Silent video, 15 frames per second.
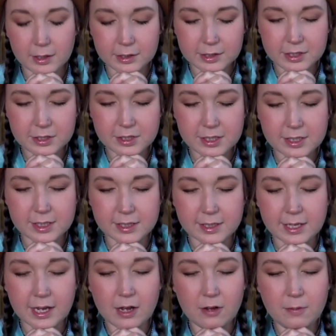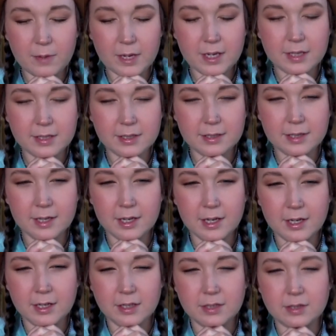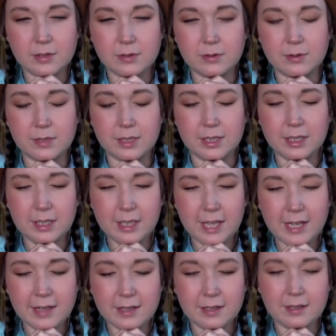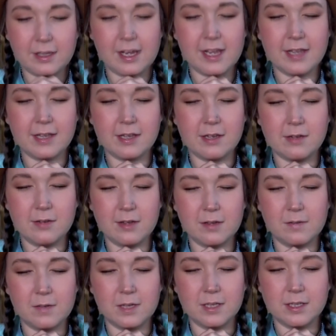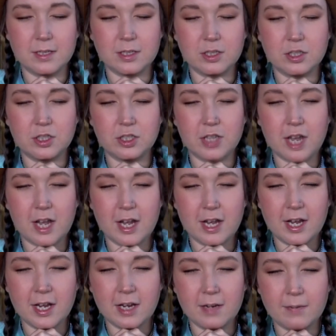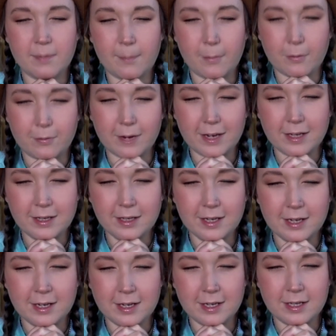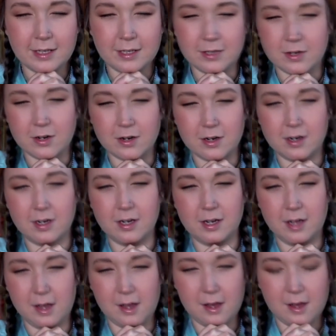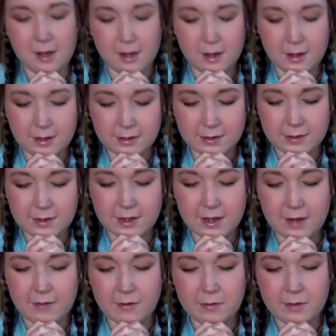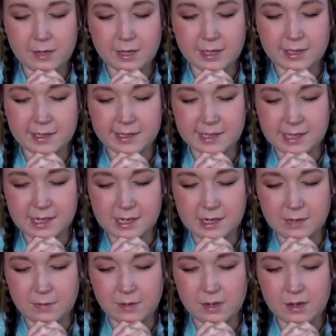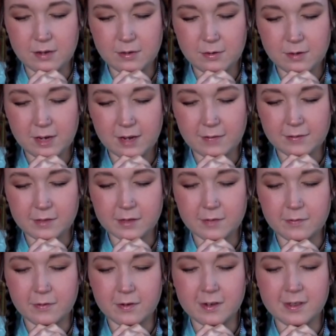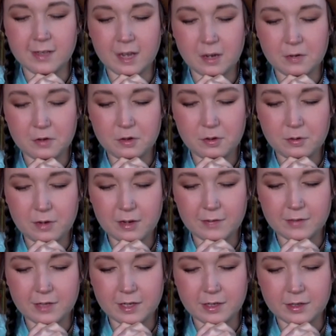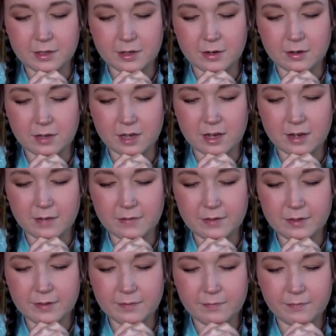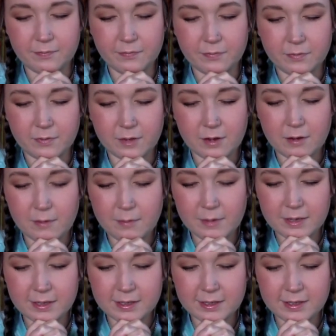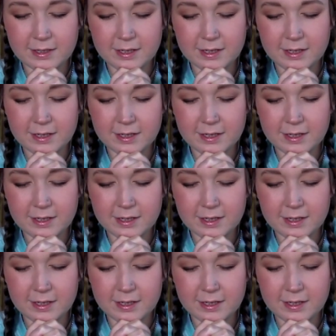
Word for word: Dear Jesus, help us to let the light that you give us shine brightly in the dark so that everyone can see what you have done for us, how you have changed our lives. Help us